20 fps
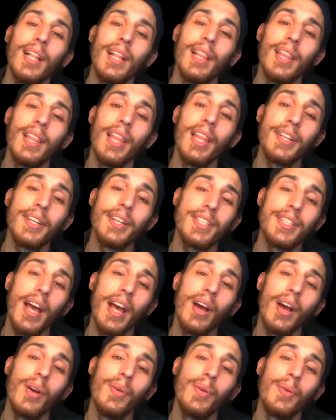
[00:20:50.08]
let us
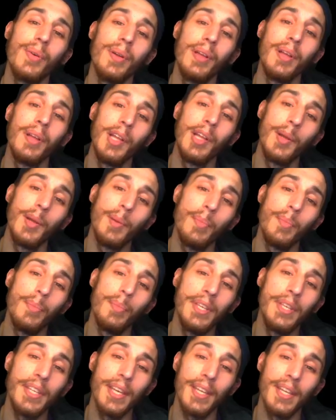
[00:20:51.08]
now
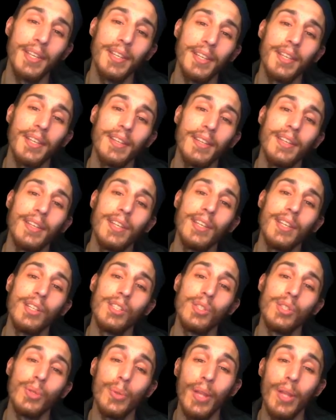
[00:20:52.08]
begin
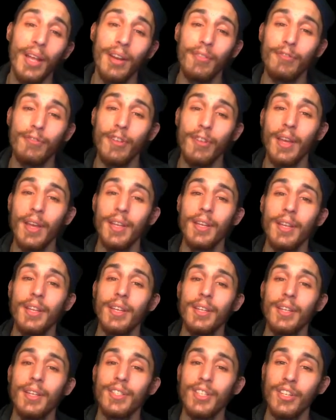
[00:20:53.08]
to let it fade
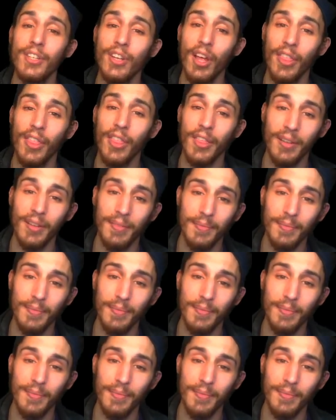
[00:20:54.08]
to nothing.